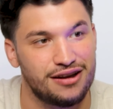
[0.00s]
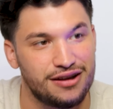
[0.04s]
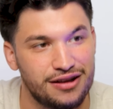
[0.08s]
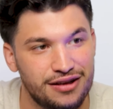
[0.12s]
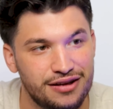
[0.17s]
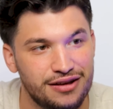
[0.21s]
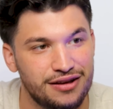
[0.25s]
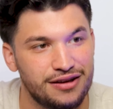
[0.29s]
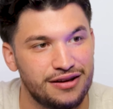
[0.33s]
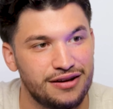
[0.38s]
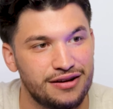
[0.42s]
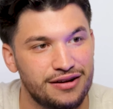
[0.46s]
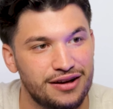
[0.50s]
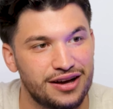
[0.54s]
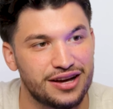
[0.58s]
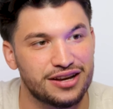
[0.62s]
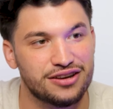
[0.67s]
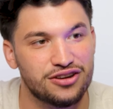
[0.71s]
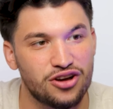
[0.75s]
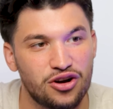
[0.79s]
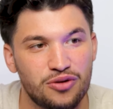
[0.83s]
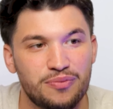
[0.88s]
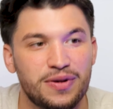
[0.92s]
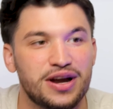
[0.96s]
Yeah. Like
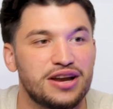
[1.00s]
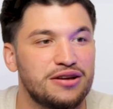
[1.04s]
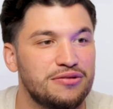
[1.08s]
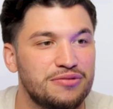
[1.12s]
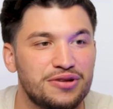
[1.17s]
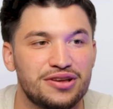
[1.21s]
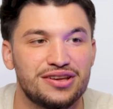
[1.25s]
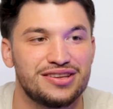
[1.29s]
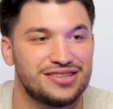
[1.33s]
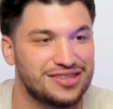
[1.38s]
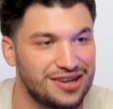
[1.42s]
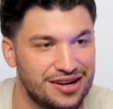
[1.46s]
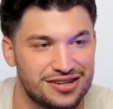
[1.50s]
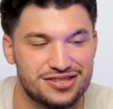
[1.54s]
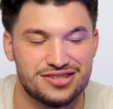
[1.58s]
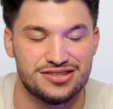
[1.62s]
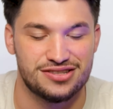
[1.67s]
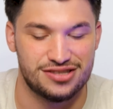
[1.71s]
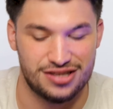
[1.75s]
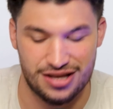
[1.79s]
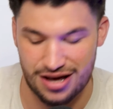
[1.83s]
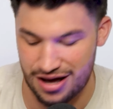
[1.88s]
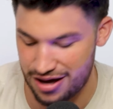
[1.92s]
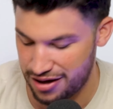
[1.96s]
nobody really
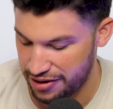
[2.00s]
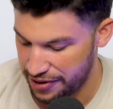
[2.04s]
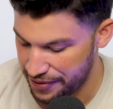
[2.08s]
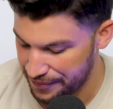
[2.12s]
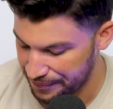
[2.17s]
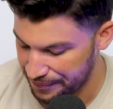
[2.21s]
touches that.